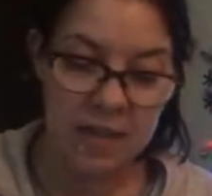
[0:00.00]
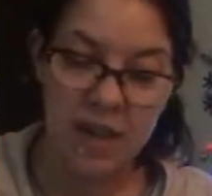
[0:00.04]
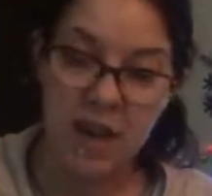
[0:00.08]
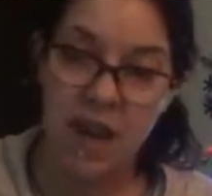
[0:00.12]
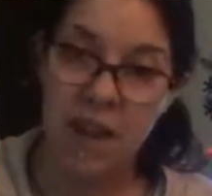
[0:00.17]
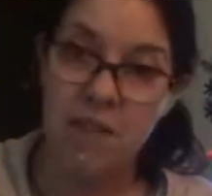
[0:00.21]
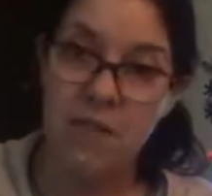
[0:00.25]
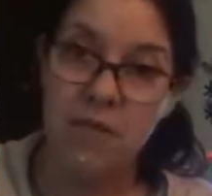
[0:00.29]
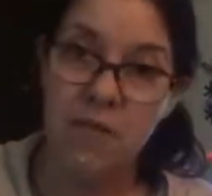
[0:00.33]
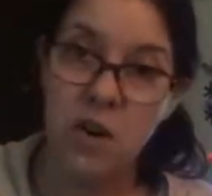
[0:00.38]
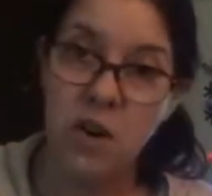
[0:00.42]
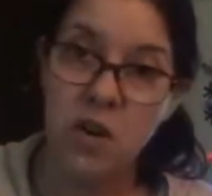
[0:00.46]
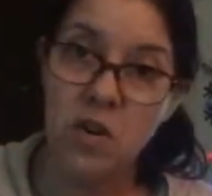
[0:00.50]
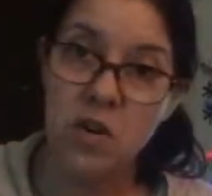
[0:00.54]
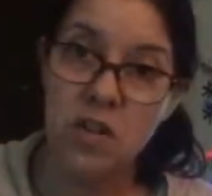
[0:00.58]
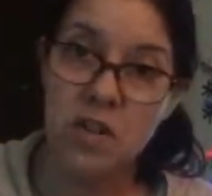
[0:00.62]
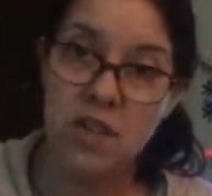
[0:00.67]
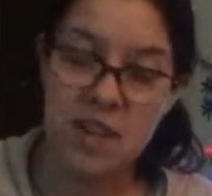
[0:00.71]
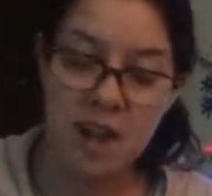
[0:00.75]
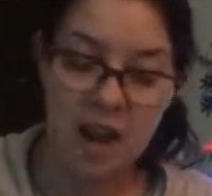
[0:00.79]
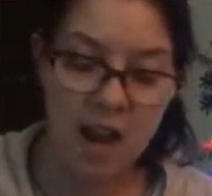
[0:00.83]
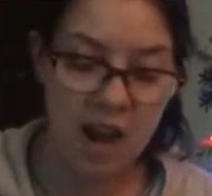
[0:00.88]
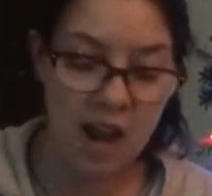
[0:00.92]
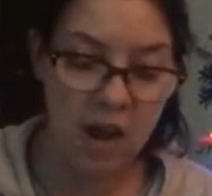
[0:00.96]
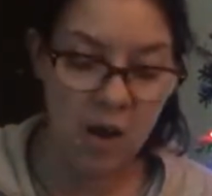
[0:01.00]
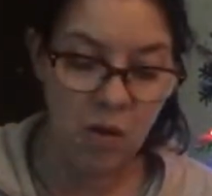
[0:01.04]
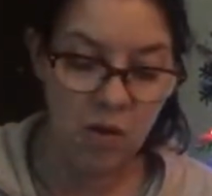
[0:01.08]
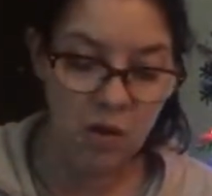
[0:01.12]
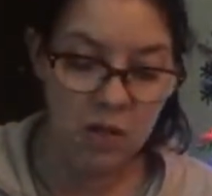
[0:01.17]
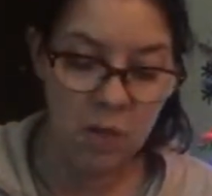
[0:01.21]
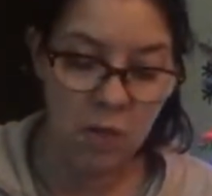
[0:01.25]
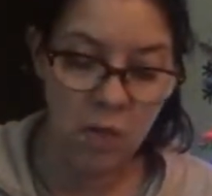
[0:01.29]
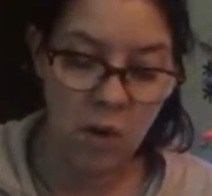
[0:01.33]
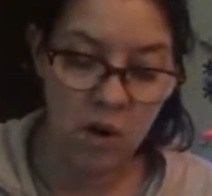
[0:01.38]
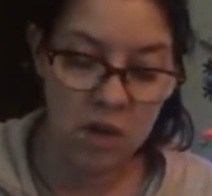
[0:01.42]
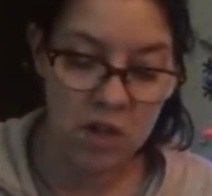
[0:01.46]
At first, I
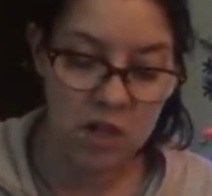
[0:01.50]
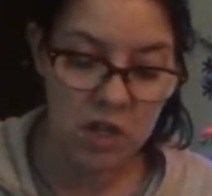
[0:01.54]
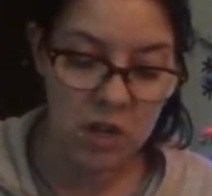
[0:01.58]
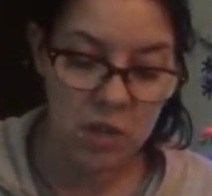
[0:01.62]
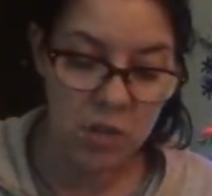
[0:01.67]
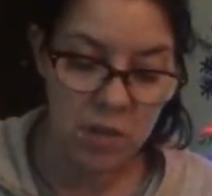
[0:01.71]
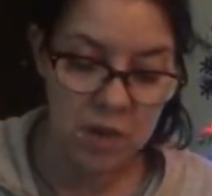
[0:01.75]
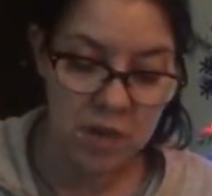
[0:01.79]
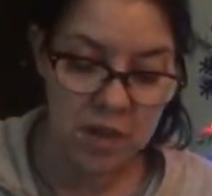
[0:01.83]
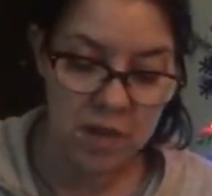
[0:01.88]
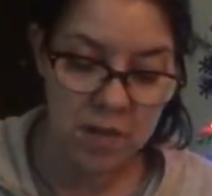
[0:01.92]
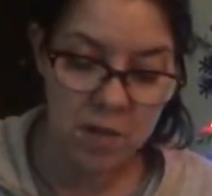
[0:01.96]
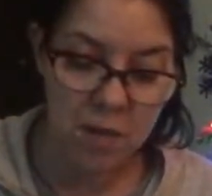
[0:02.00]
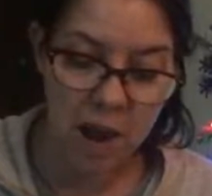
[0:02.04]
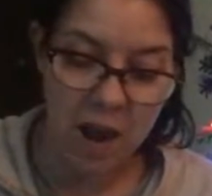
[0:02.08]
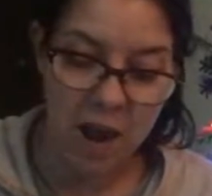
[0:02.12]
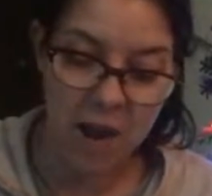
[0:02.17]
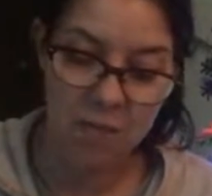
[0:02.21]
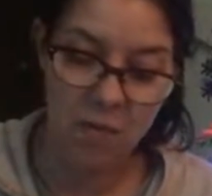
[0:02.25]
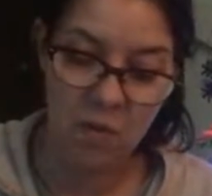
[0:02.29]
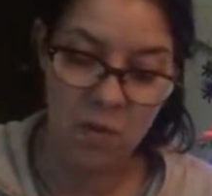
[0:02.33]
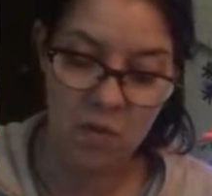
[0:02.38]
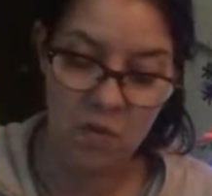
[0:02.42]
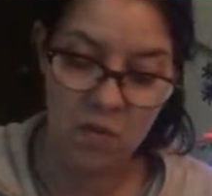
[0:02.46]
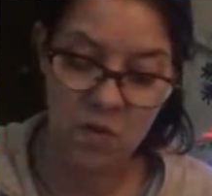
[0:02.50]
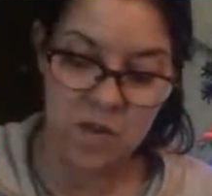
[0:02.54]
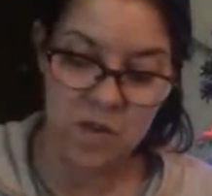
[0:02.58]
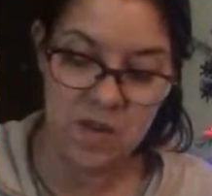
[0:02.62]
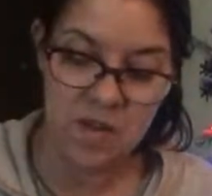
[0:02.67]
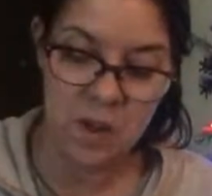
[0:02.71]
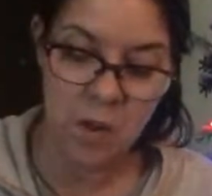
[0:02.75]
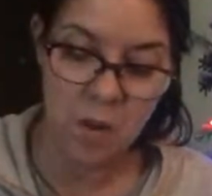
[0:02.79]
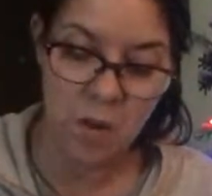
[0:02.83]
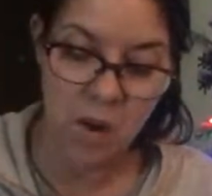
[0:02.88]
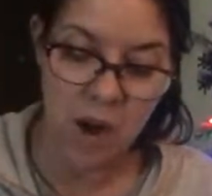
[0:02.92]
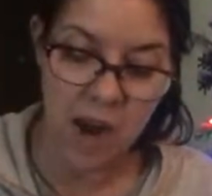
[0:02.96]
only wanted to read the Bible
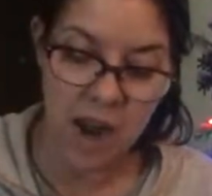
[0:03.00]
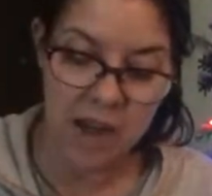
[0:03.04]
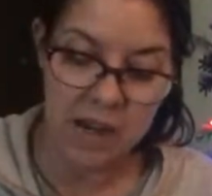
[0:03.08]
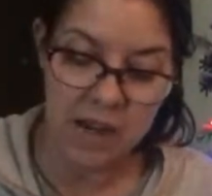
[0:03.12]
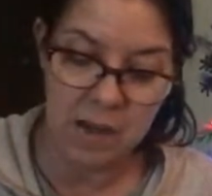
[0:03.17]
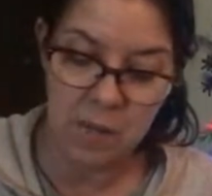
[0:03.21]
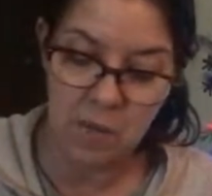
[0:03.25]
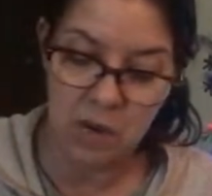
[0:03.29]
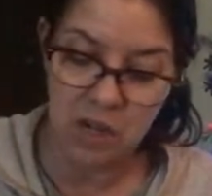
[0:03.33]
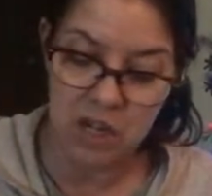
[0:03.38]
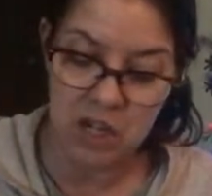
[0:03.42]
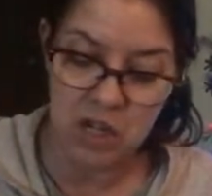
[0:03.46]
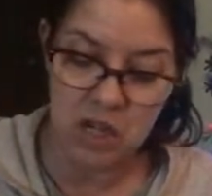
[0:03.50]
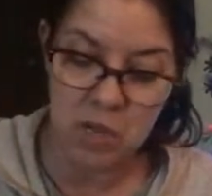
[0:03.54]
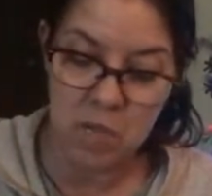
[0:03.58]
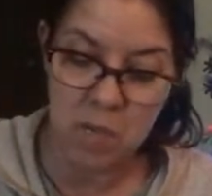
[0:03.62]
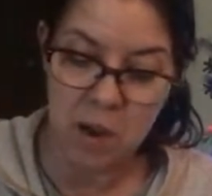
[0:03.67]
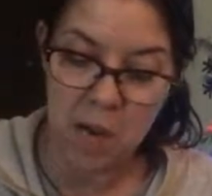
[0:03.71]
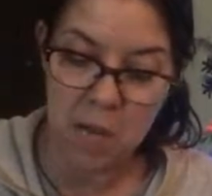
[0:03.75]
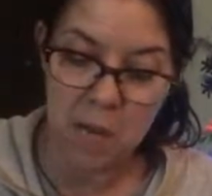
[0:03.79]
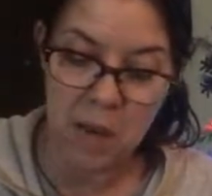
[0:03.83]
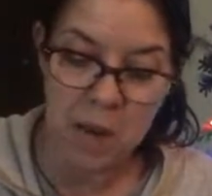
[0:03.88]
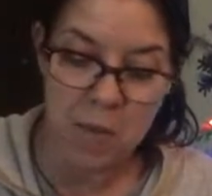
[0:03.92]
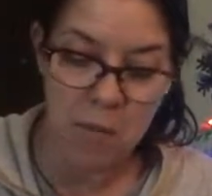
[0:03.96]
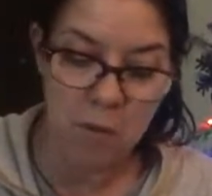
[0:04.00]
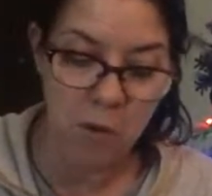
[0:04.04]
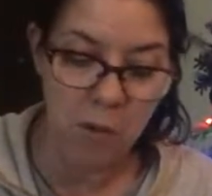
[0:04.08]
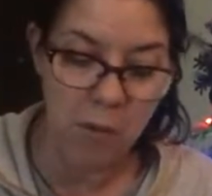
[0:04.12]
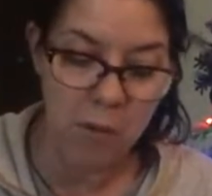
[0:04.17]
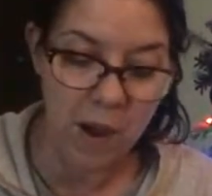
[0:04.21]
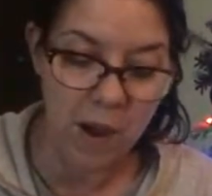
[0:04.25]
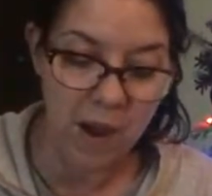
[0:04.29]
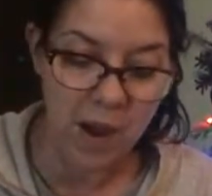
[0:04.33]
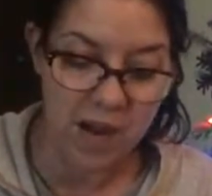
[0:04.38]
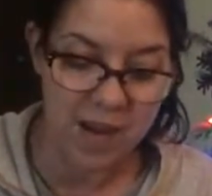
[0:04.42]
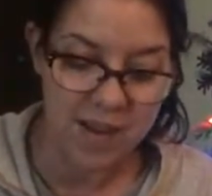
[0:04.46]
so I could preach to my people,
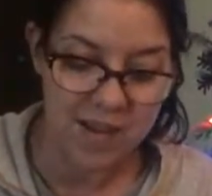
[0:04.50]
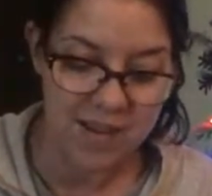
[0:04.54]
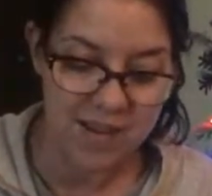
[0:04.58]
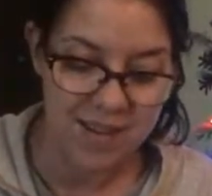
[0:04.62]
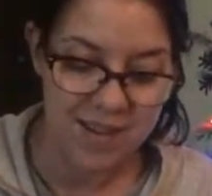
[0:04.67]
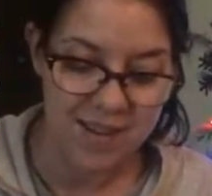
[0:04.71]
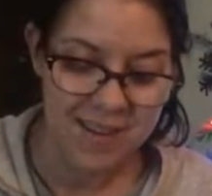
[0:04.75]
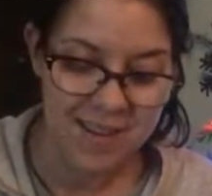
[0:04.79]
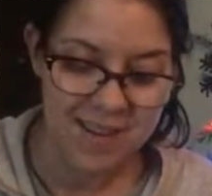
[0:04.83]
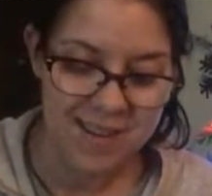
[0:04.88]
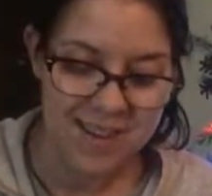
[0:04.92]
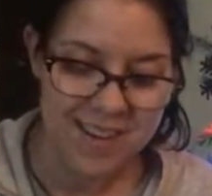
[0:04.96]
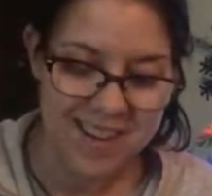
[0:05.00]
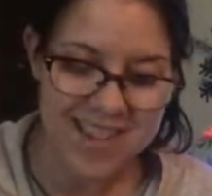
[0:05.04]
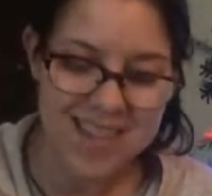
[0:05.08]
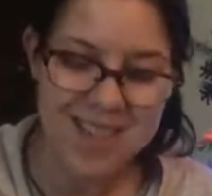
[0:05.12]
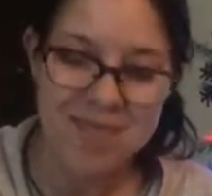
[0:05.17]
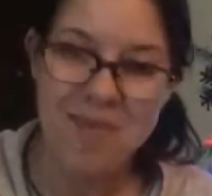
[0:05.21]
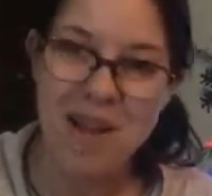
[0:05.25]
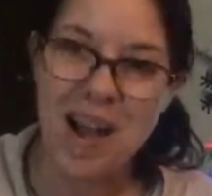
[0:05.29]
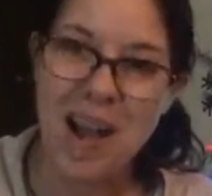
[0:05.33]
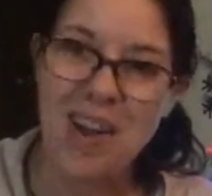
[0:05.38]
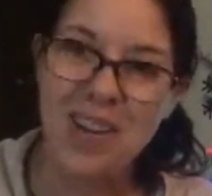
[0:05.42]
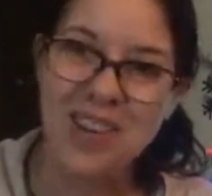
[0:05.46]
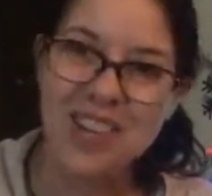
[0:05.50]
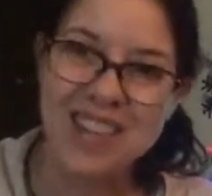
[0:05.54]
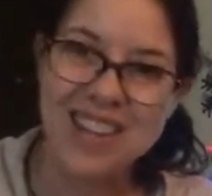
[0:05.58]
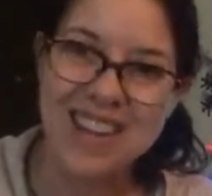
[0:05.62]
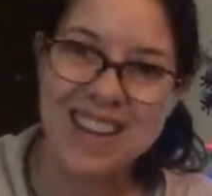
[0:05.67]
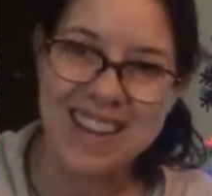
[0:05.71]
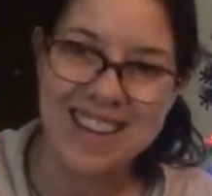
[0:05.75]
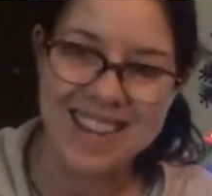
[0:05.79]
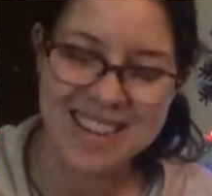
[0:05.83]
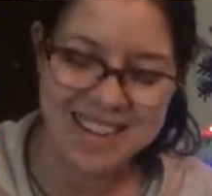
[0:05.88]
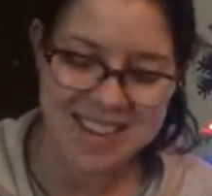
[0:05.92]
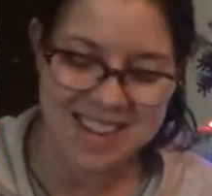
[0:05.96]
but, he smiled
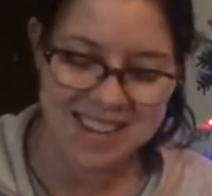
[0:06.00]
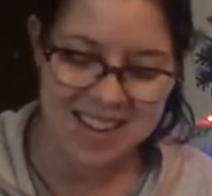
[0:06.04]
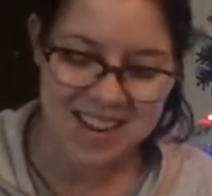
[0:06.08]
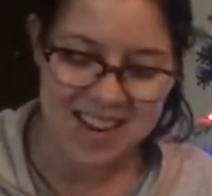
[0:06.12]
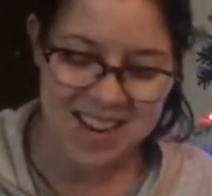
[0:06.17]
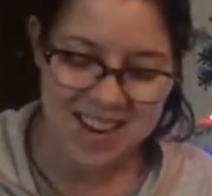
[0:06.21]
again,